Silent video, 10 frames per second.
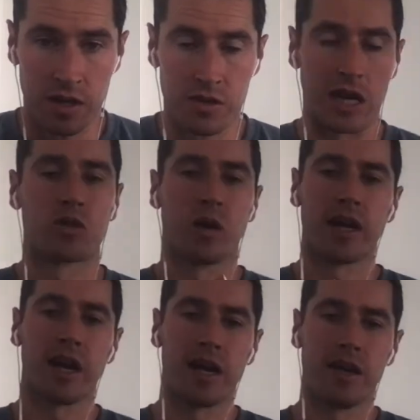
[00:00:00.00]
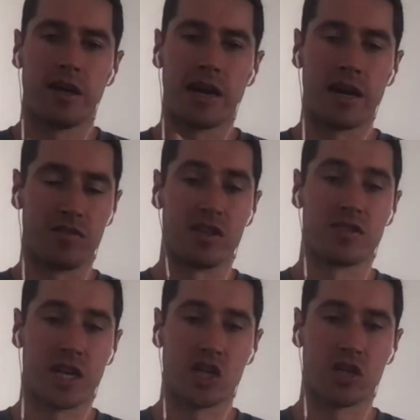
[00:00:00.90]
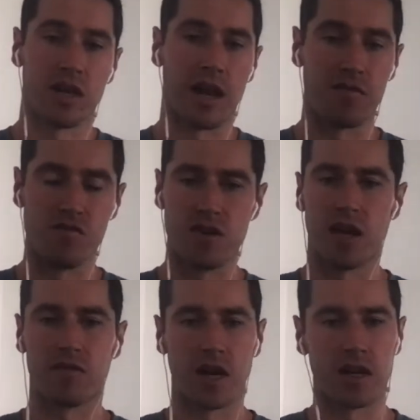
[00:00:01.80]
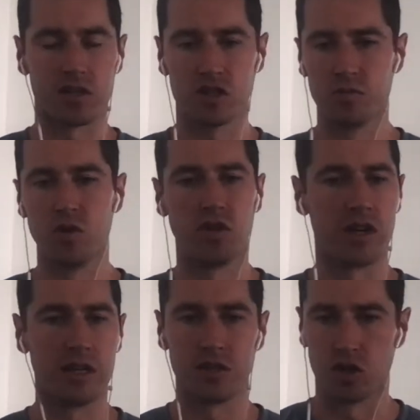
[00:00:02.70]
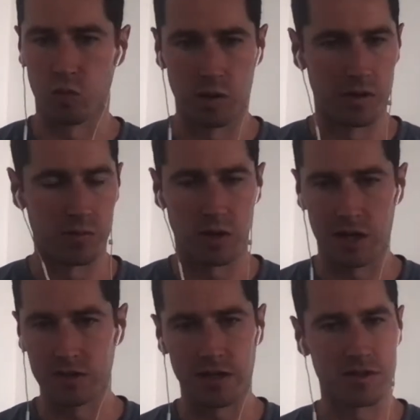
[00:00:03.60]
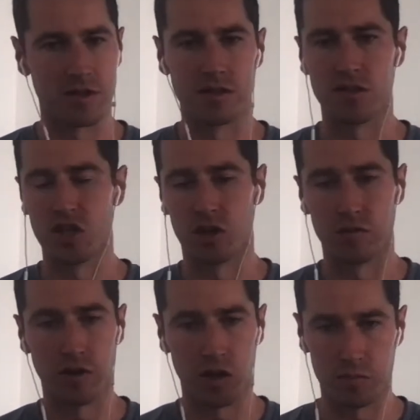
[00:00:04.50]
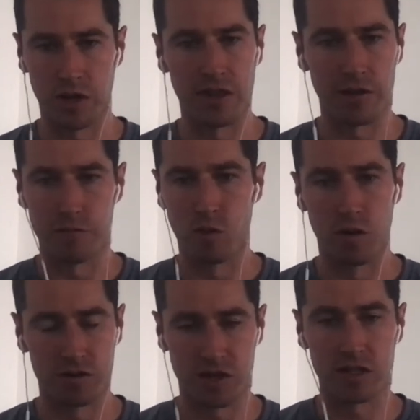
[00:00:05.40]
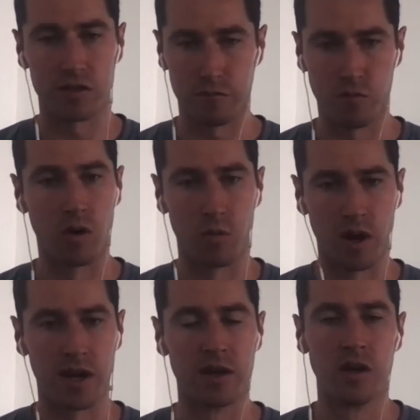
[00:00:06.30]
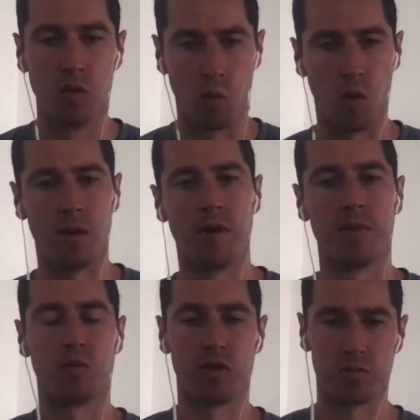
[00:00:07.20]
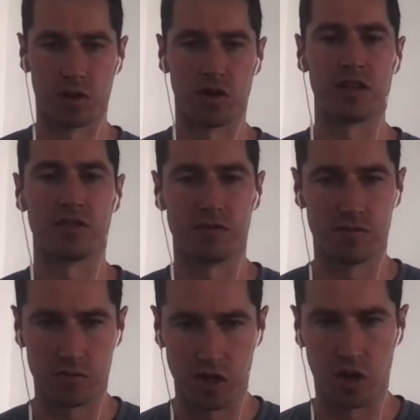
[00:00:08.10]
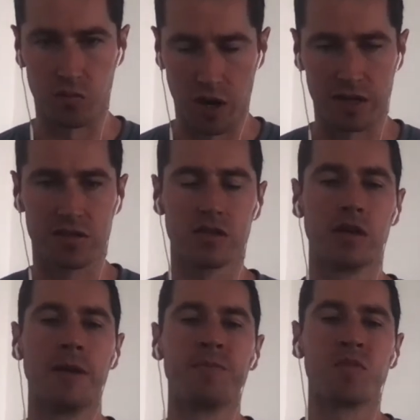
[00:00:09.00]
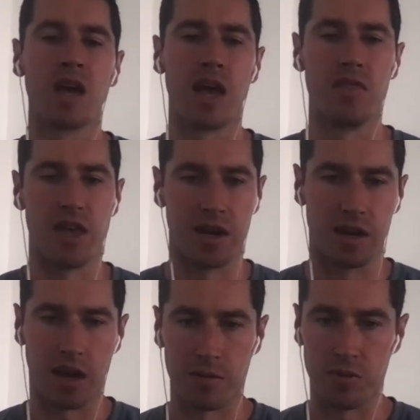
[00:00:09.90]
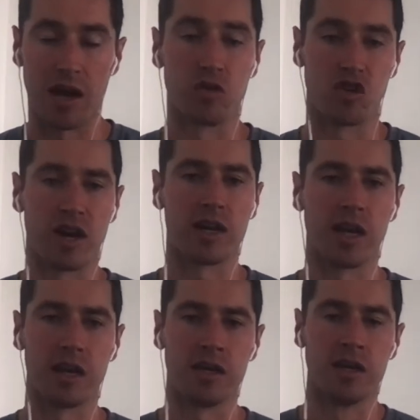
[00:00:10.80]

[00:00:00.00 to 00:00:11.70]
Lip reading: that's what I got out of this session. I've never had a smoother, easier warm-up process than 0 followed by that 4 sets of 4-way warm-up with progressive rests. And then I'm now trying a